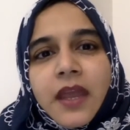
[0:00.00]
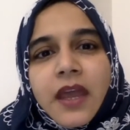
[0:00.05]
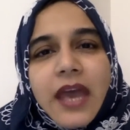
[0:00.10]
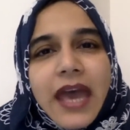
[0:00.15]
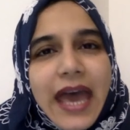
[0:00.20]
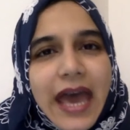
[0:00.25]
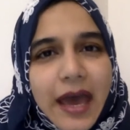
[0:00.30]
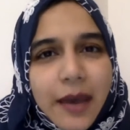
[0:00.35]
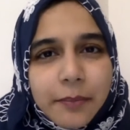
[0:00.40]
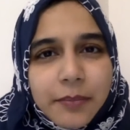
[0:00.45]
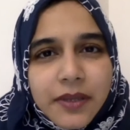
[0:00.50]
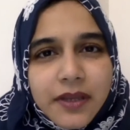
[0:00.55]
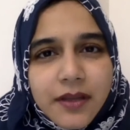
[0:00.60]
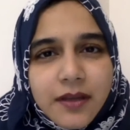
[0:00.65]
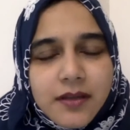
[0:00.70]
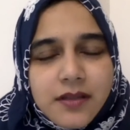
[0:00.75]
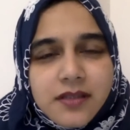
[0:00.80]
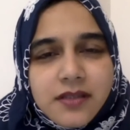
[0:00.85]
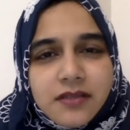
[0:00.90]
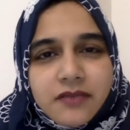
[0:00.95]

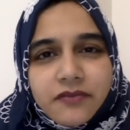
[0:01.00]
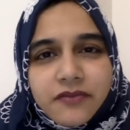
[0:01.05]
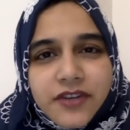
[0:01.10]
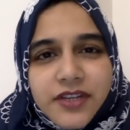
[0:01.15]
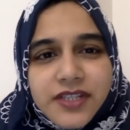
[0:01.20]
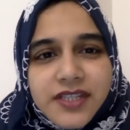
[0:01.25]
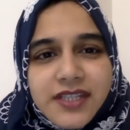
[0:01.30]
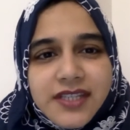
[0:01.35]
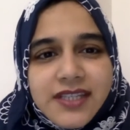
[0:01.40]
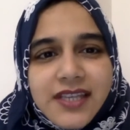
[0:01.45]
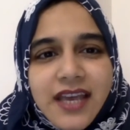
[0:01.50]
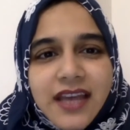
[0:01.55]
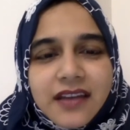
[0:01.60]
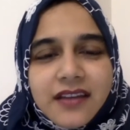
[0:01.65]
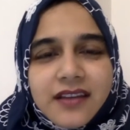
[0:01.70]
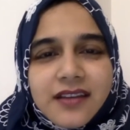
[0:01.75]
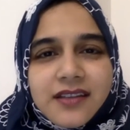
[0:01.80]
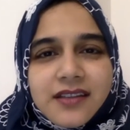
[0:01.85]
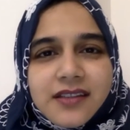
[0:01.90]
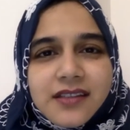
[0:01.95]
Happiness versus
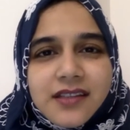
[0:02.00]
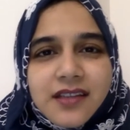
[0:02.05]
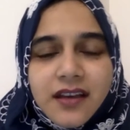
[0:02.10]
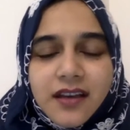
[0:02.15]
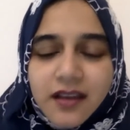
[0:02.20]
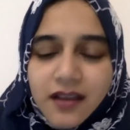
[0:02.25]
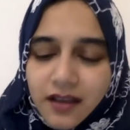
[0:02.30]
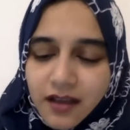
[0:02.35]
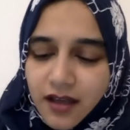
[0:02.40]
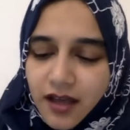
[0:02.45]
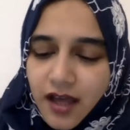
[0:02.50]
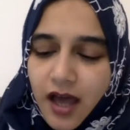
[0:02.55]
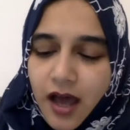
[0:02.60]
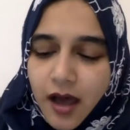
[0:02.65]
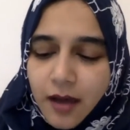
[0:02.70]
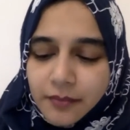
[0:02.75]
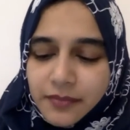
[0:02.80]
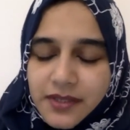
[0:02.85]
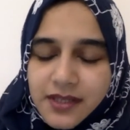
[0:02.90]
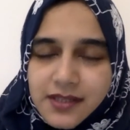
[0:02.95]
sadness.
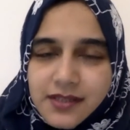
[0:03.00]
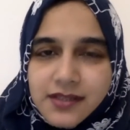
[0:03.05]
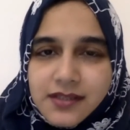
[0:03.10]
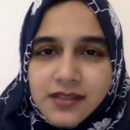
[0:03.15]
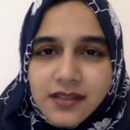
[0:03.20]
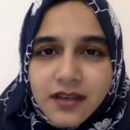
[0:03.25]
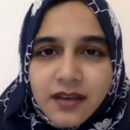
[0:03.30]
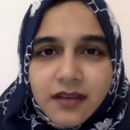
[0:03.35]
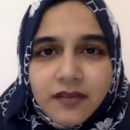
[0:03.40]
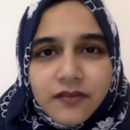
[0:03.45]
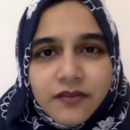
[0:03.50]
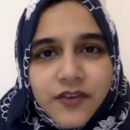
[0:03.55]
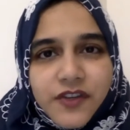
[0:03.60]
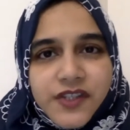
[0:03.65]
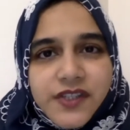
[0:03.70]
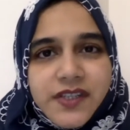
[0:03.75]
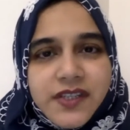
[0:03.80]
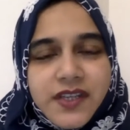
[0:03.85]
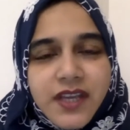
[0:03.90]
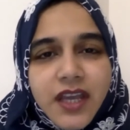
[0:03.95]
Calmness
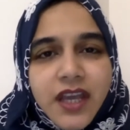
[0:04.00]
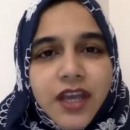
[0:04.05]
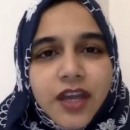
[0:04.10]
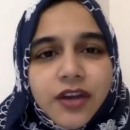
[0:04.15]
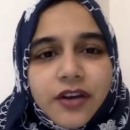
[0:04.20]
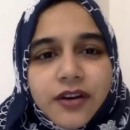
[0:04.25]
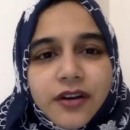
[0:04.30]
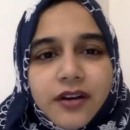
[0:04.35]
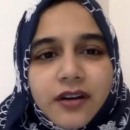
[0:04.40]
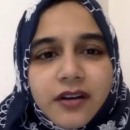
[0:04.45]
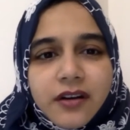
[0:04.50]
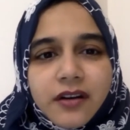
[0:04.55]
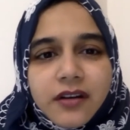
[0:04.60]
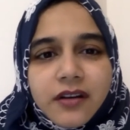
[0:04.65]
versus anger.